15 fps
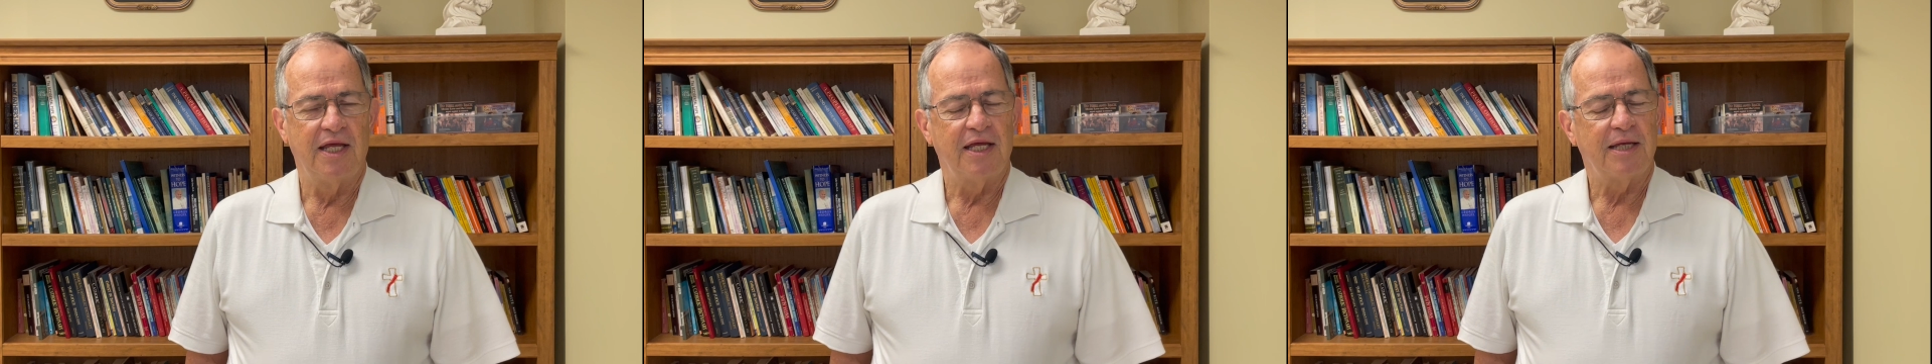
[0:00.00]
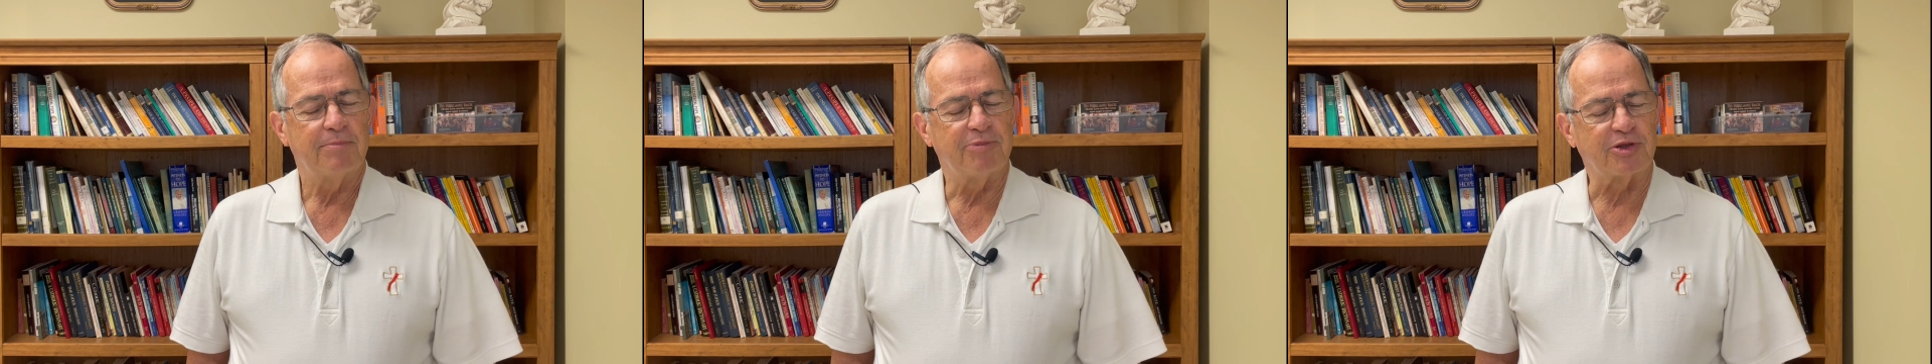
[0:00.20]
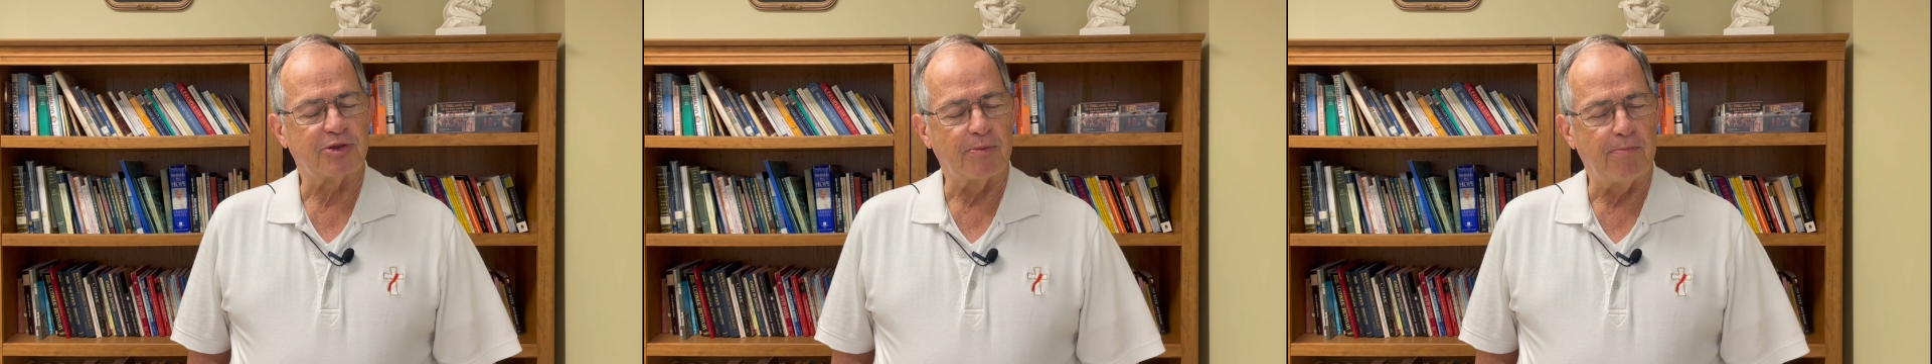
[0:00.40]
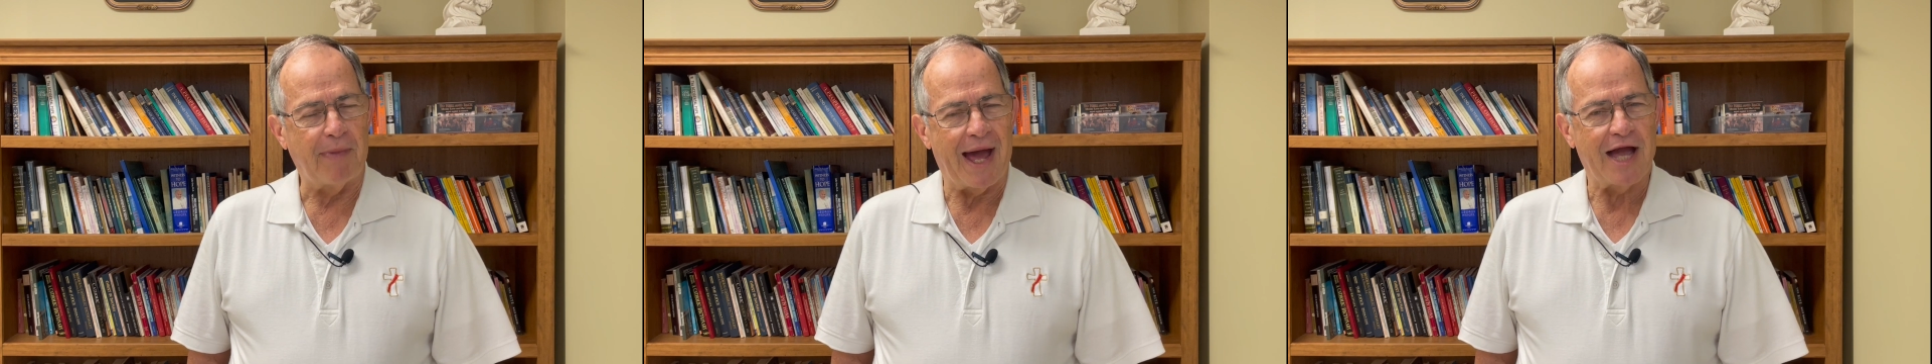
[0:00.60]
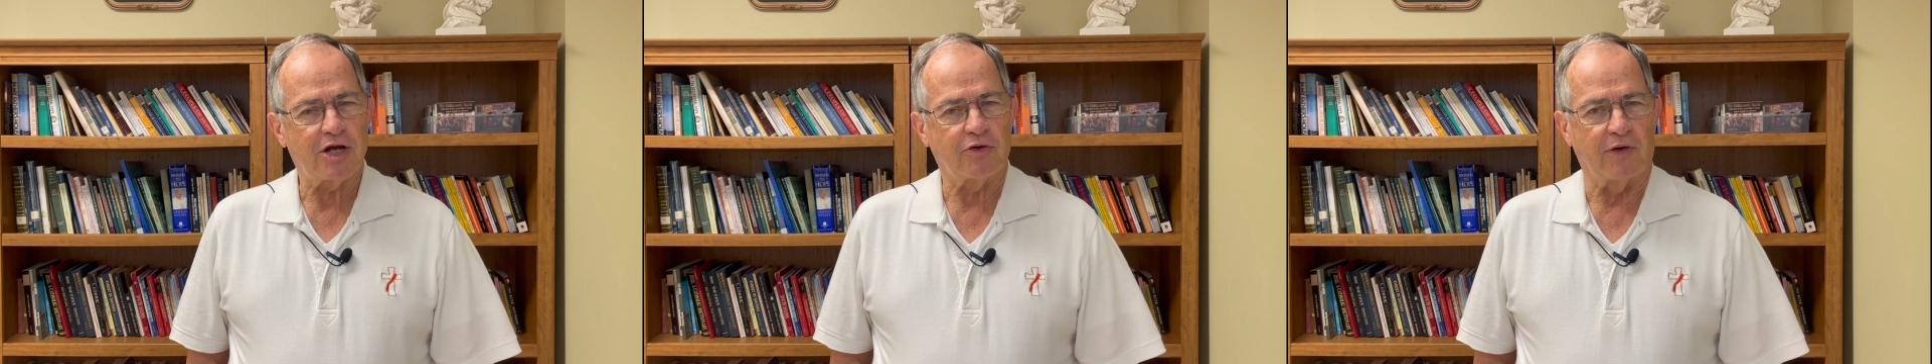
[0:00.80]
But the
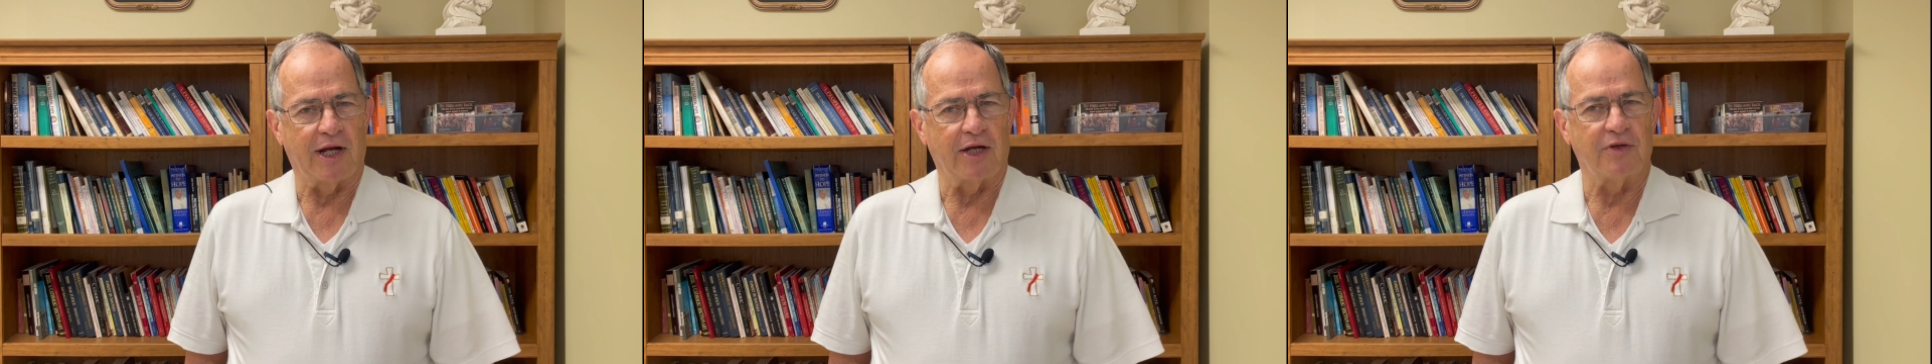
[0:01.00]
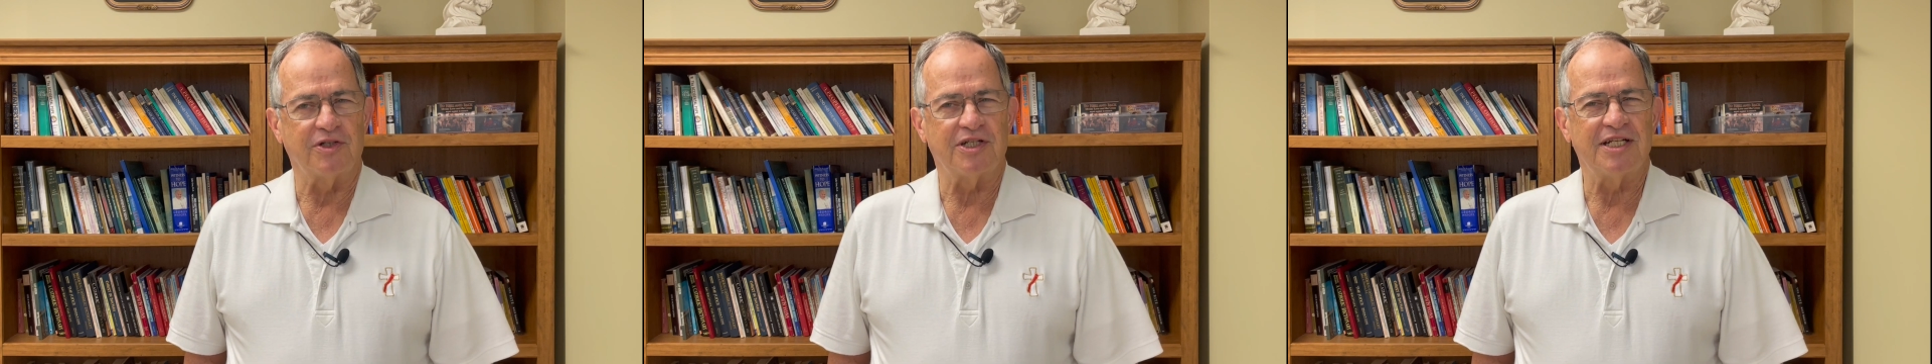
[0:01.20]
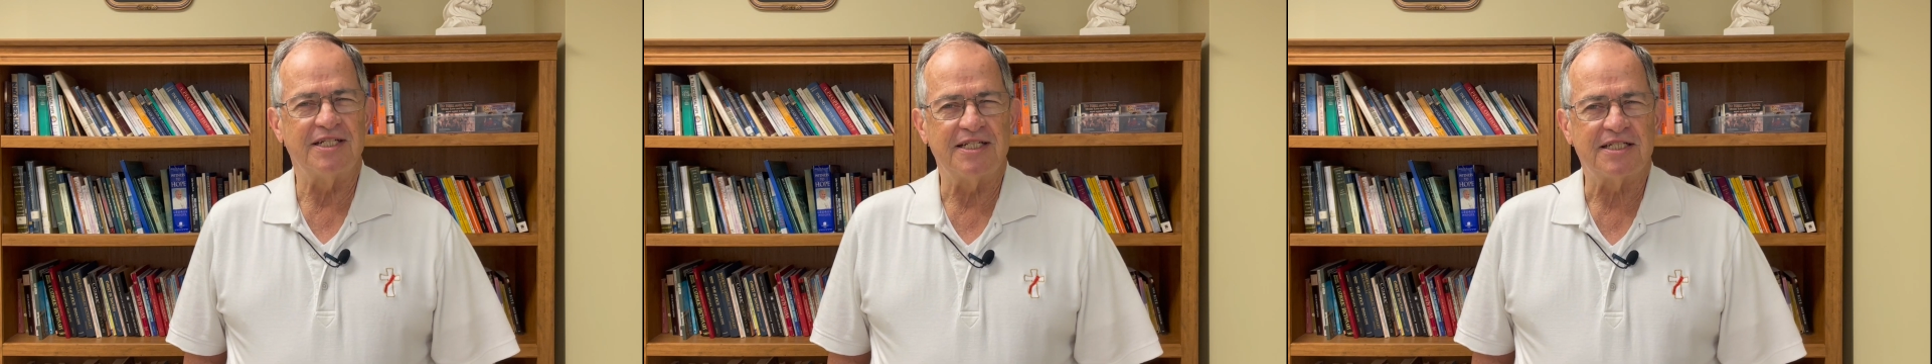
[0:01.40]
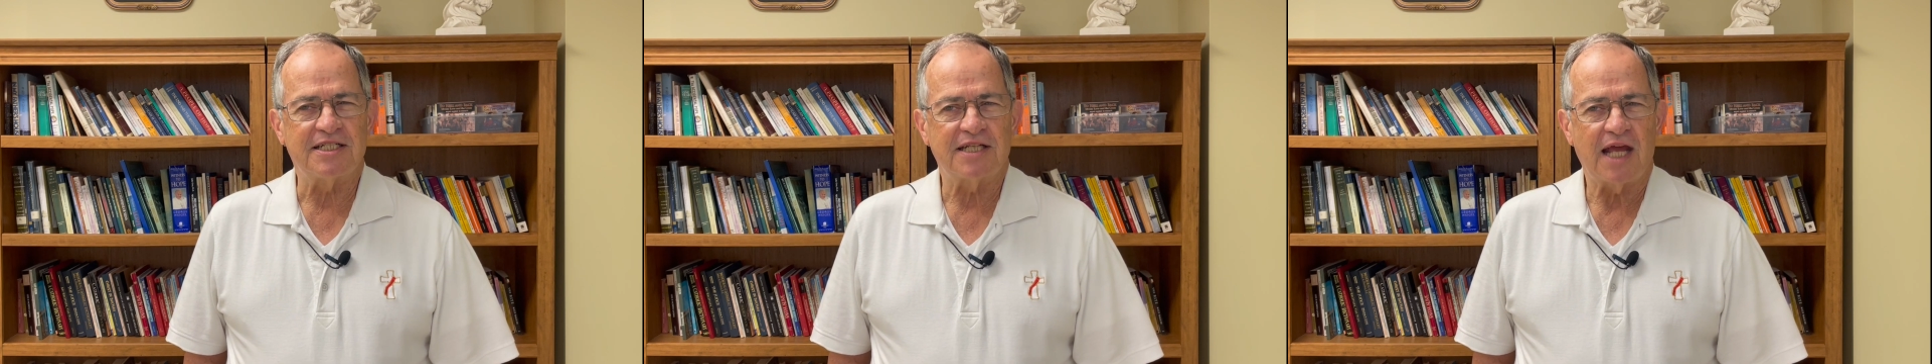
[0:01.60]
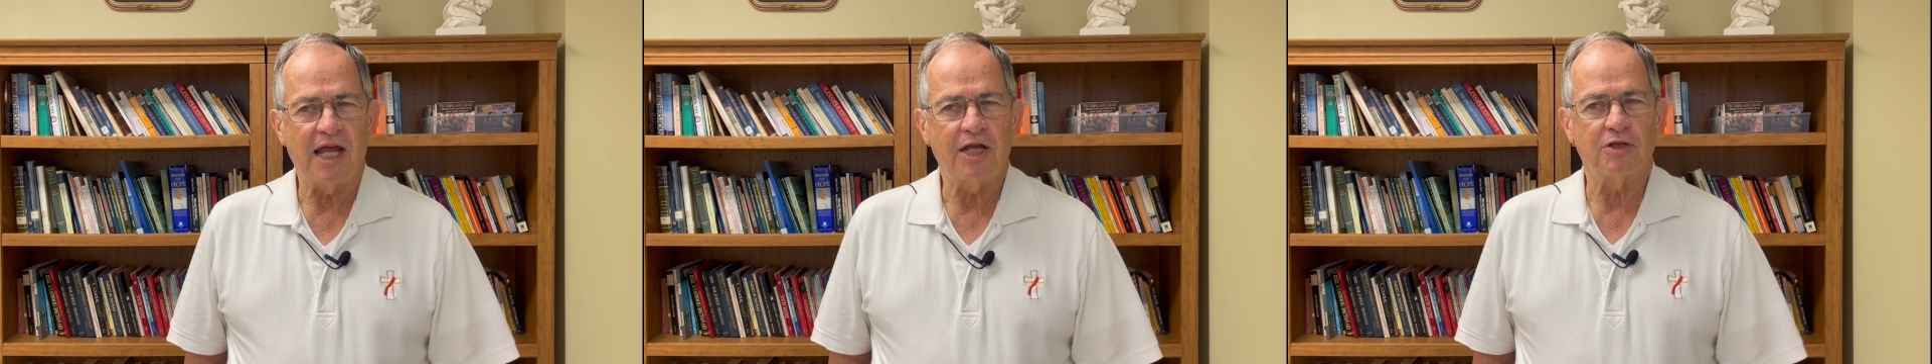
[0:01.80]
background and
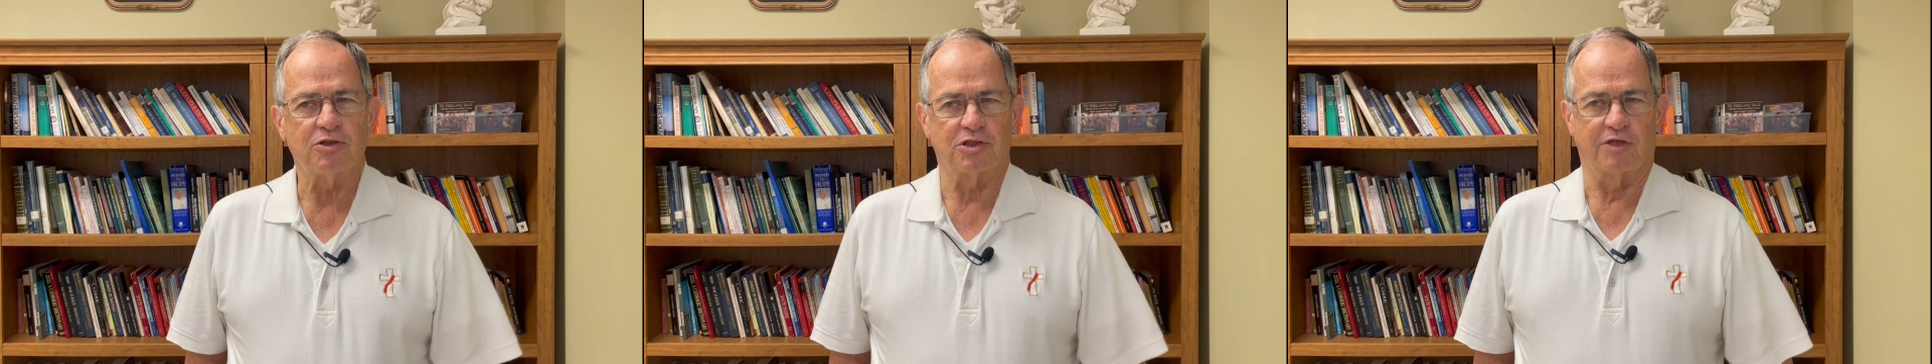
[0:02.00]
details